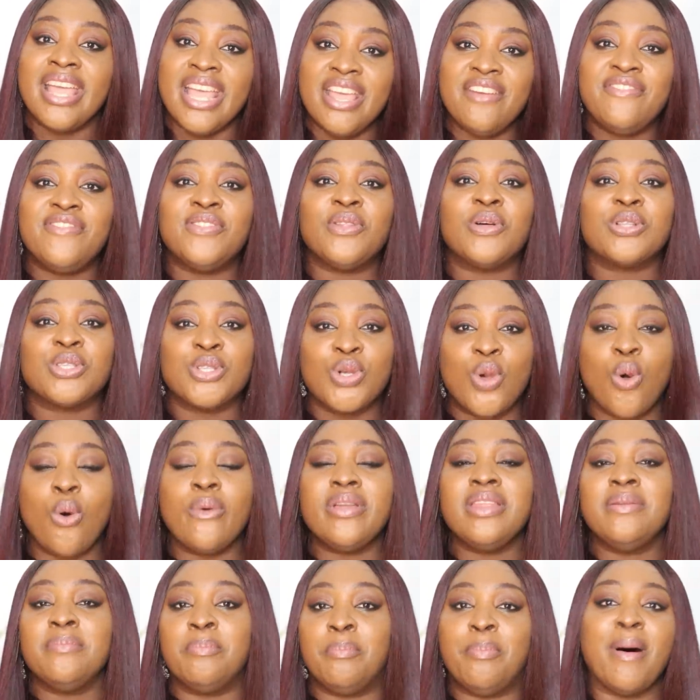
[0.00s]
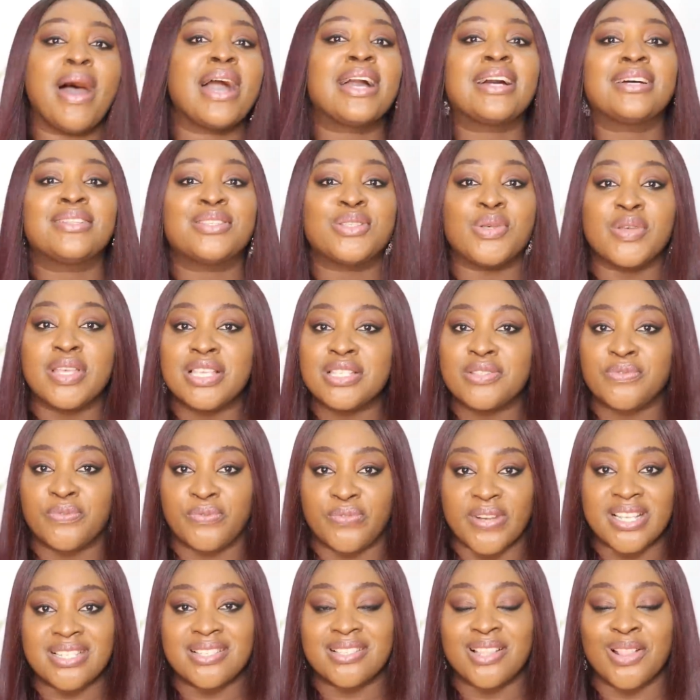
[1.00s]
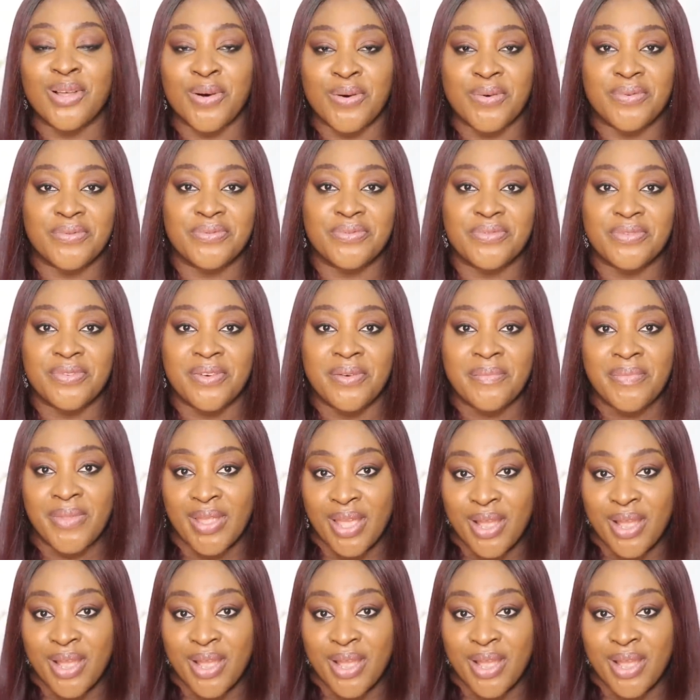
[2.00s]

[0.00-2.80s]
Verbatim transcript: if not going back to his first love,